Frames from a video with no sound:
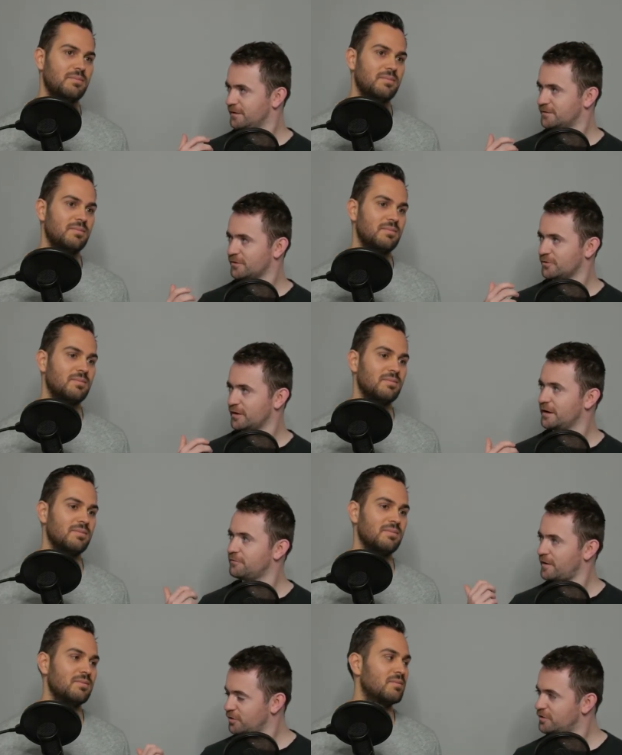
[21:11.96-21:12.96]
Speaker 1: it starts looking.
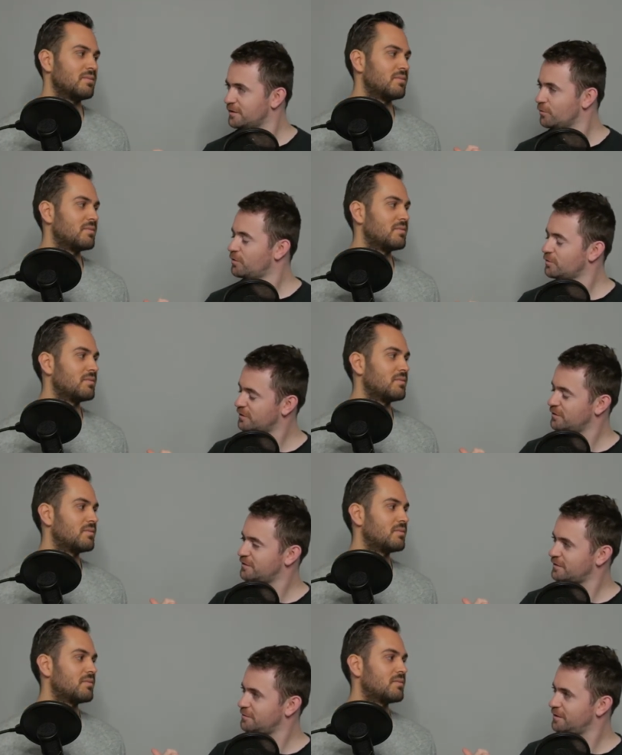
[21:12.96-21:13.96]
In fact, you said what was it you
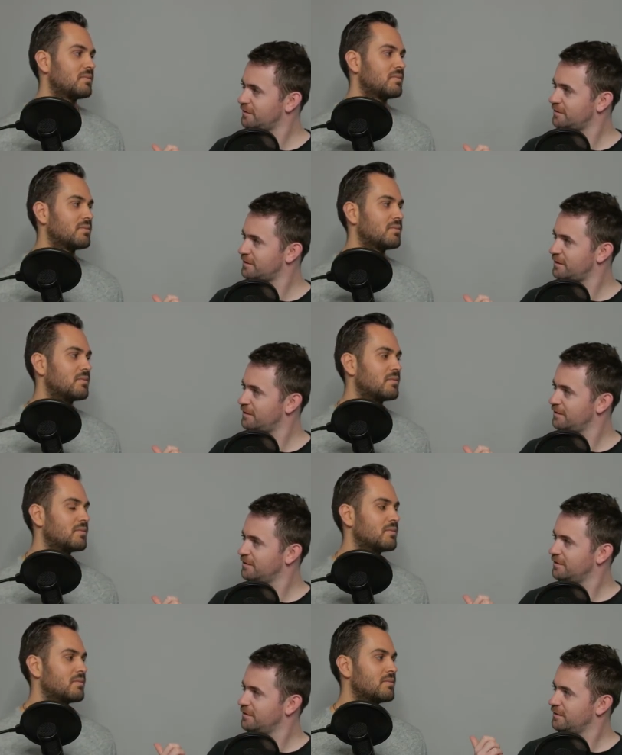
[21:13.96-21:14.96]
said to me the other day?
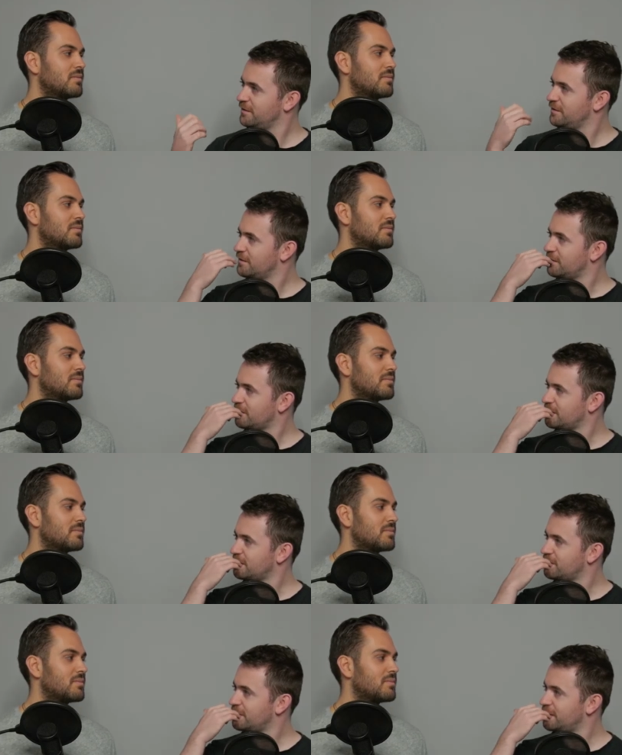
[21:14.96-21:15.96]
I
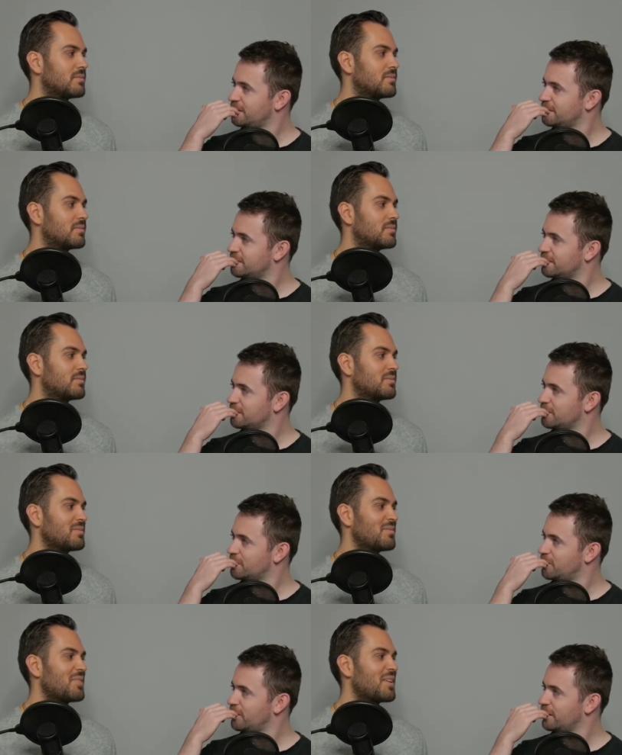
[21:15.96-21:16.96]
think feel like this is a
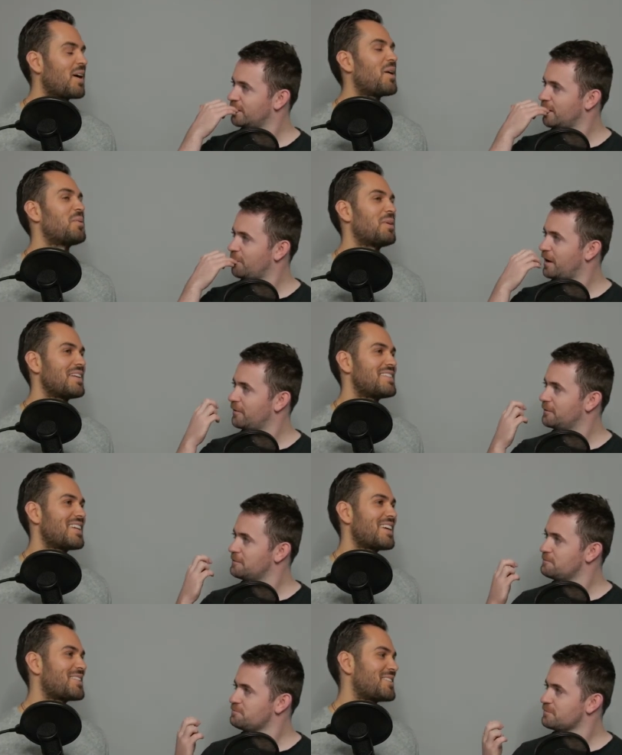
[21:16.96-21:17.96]
similar point oh, about.
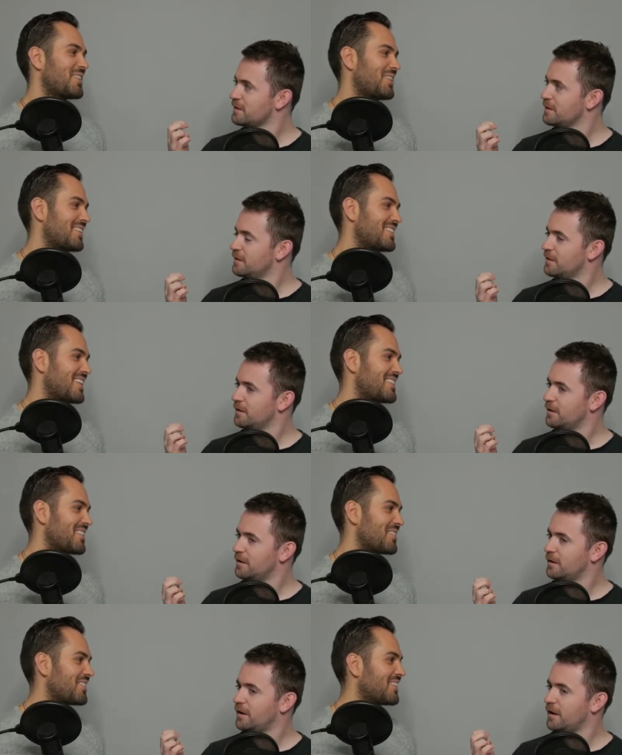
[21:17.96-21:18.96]
Speaker 2: I text you and said
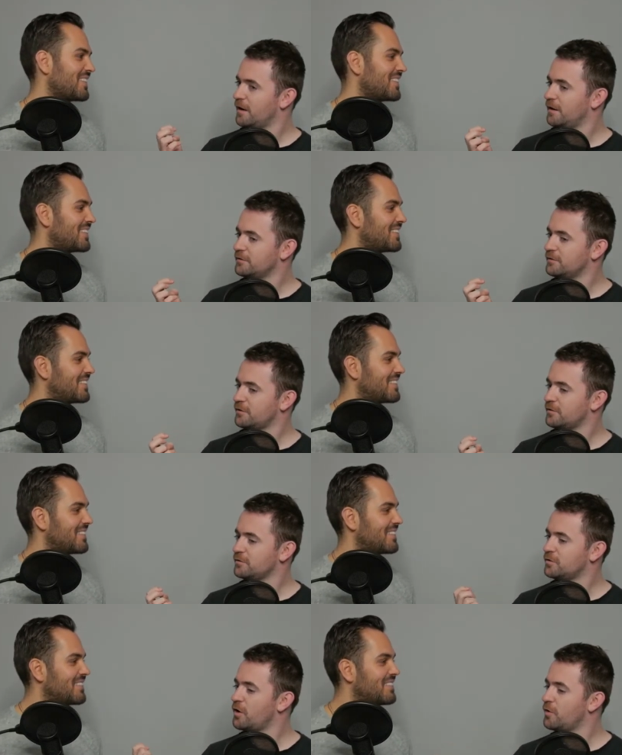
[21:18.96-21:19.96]
something.
Speaker 1: Uh, no,
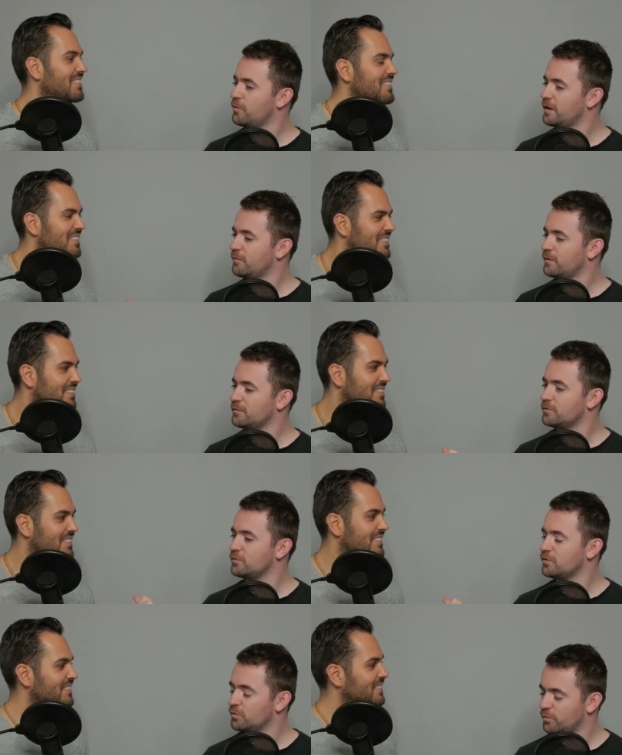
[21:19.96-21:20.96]
no, we we
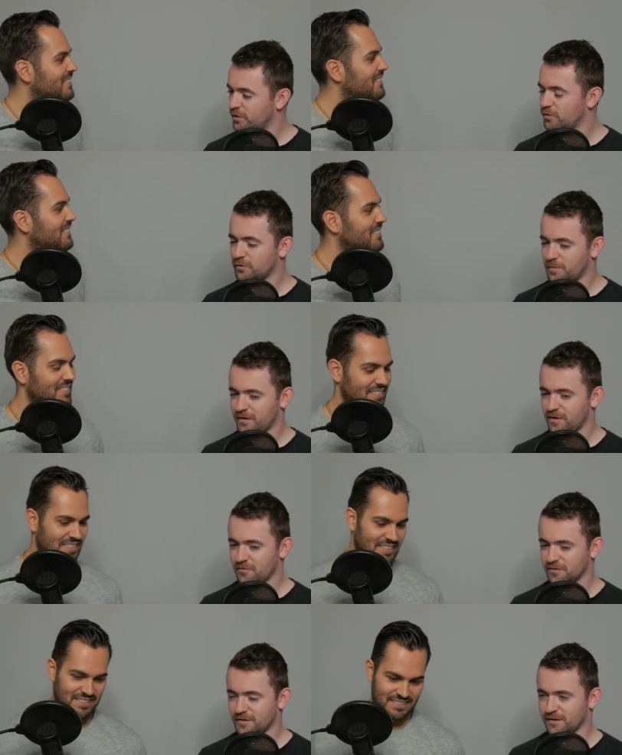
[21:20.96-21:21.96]
we talked about it
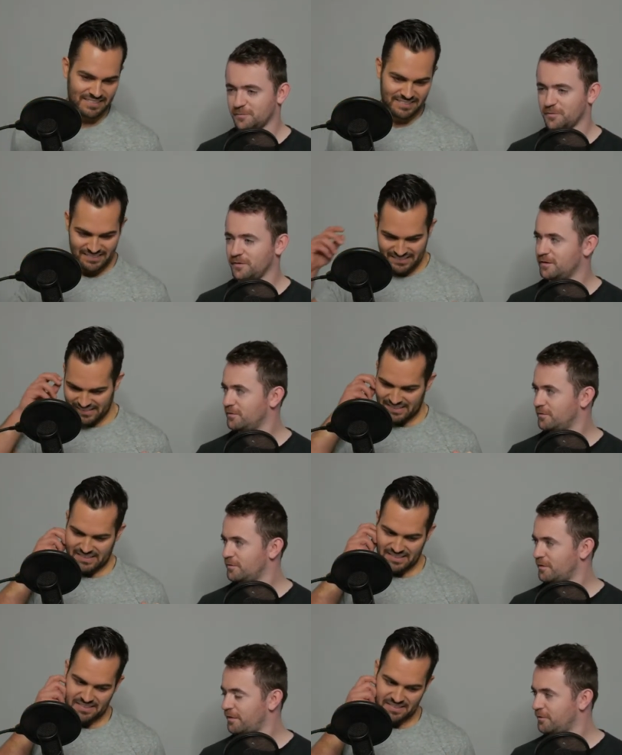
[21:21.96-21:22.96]
over text, but we
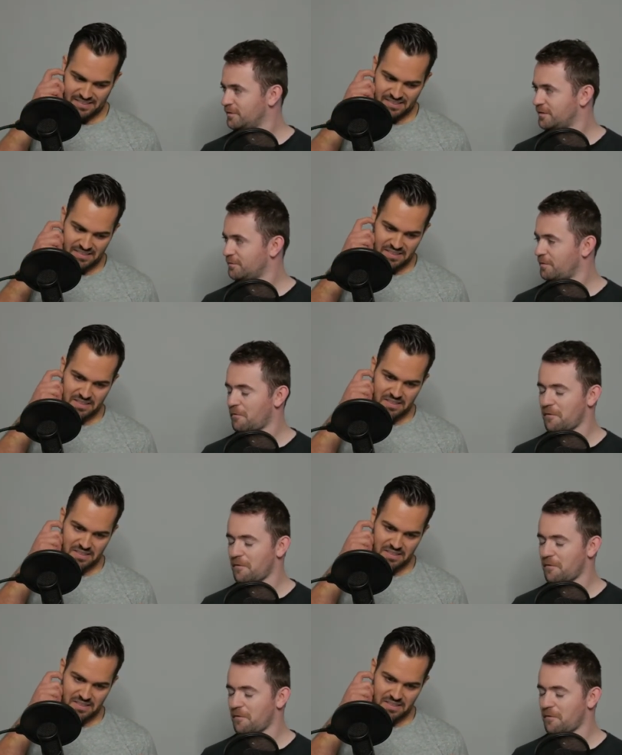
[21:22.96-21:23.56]
I think we said it when